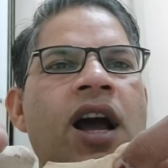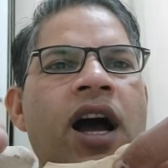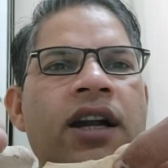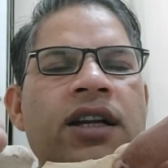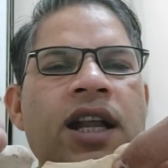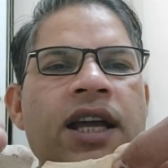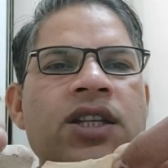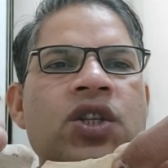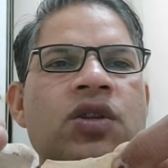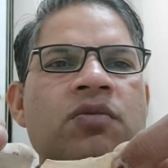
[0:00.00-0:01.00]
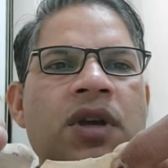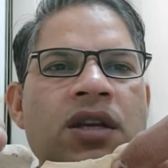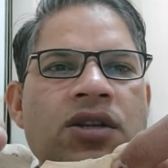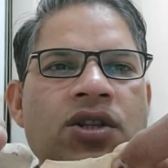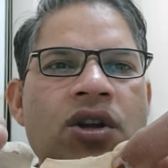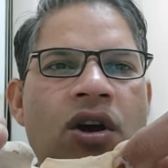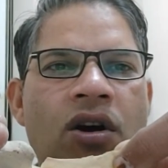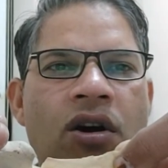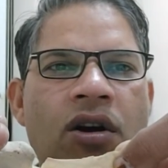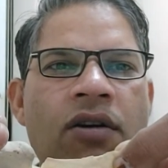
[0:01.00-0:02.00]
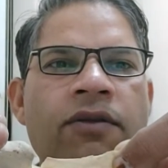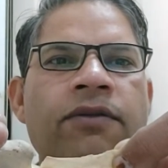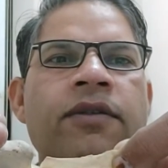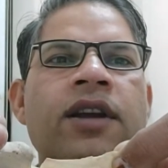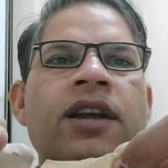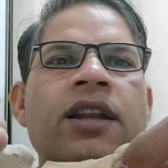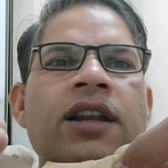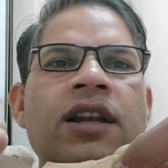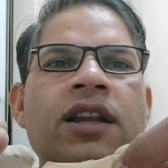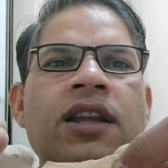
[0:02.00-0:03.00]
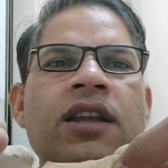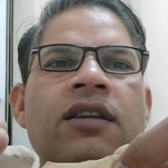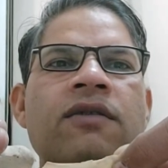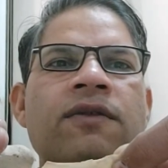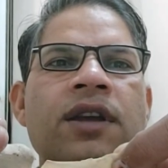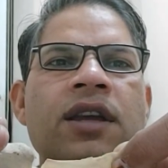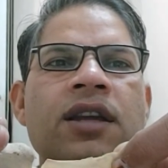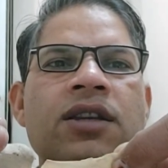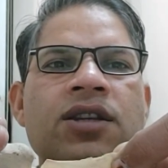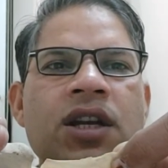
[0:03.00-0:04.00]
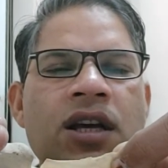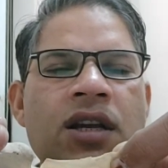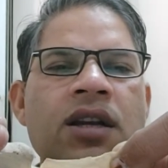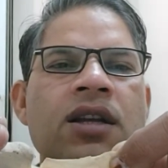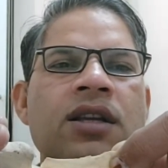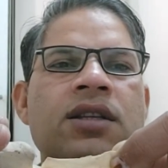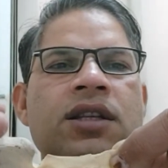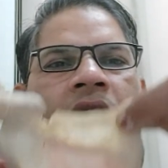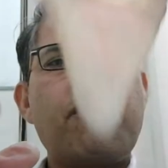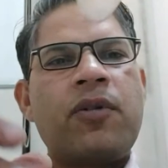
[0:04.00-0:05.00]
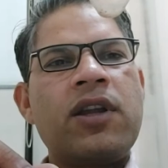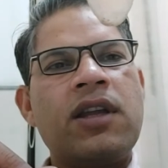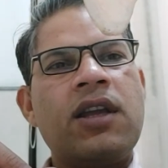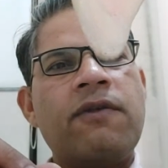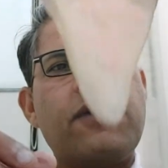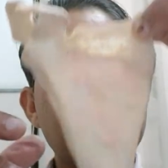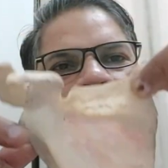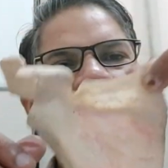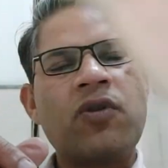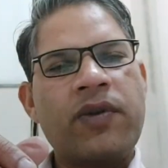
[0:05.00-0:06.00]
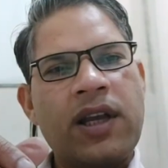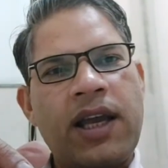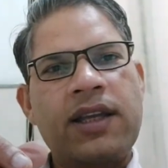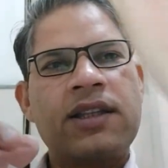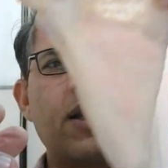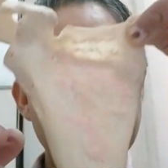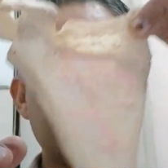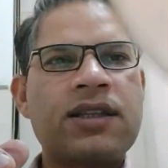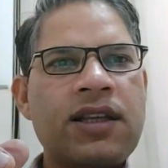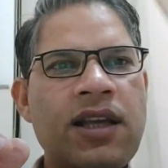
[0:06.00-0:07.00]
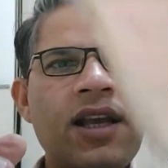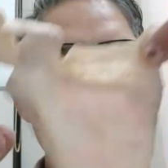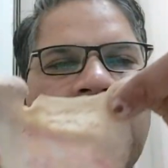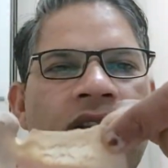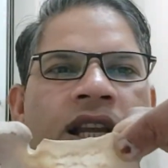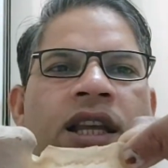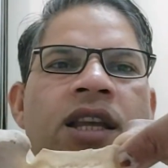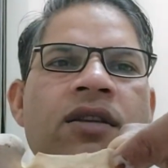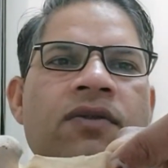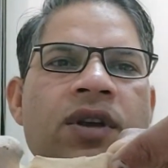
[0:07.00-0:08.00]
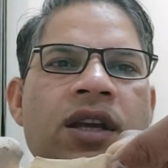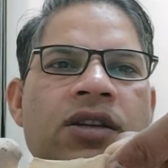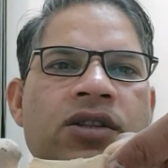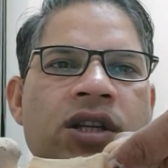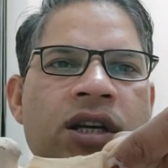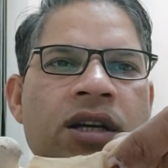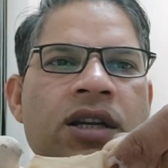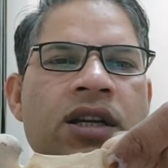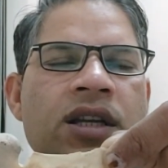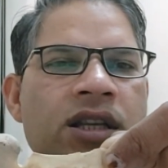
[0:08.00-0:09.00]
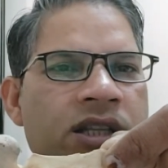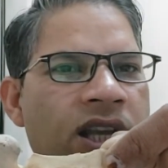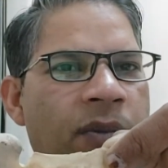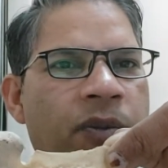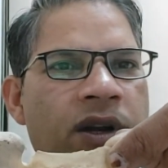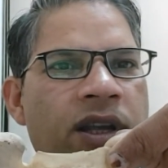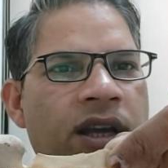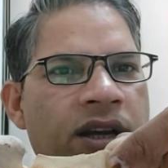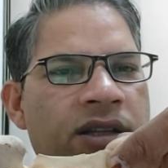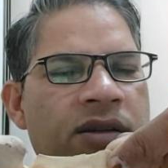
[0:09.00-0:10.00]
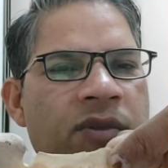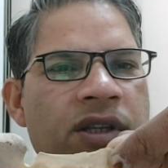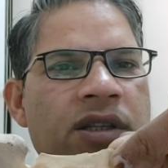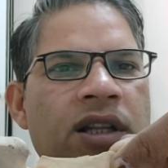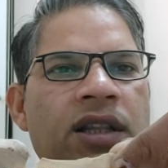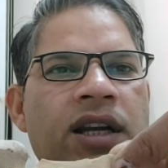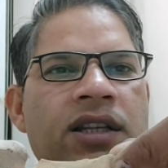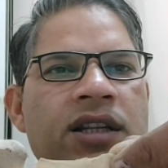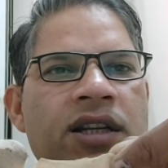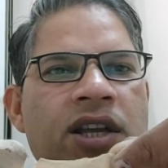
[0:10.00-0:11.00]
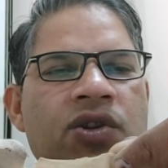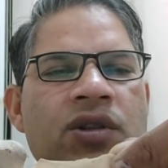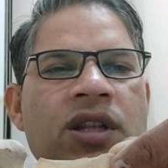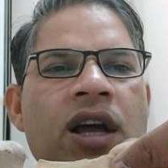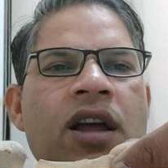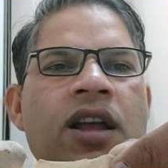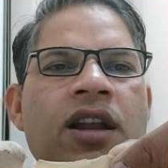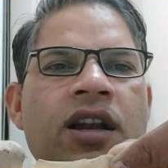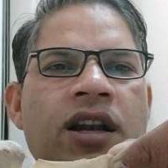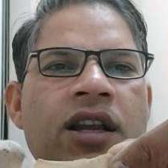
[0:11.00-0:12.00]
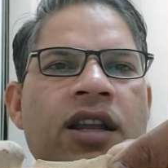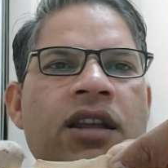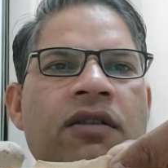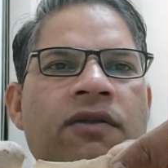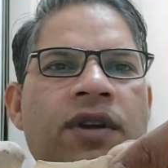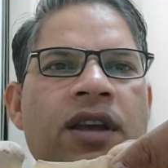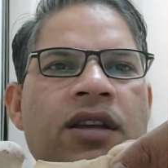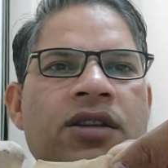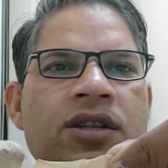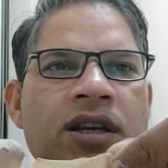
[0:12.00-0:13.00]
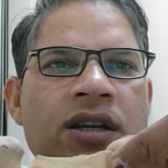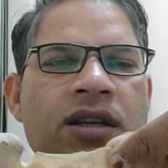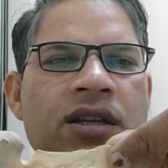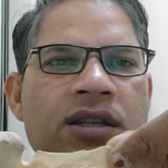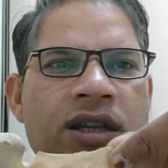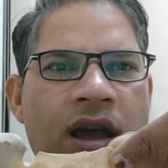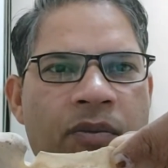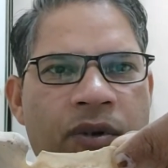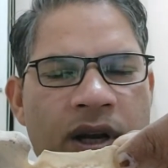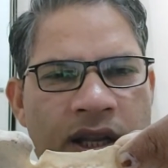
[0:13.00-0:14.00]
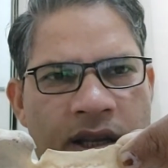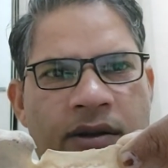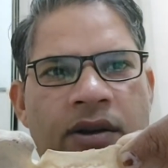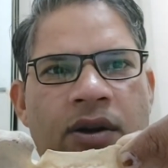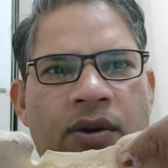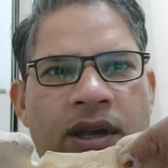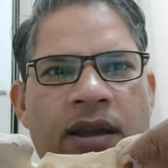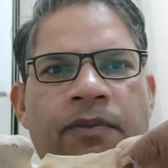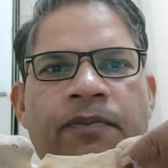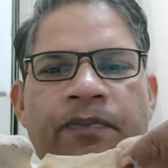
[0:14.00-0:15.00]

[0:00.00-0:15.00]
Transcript: attachment of levator scapulae. If it is moving like this, levator scapulae. Here is the muscle that is attached on the levator scapulae. Okay,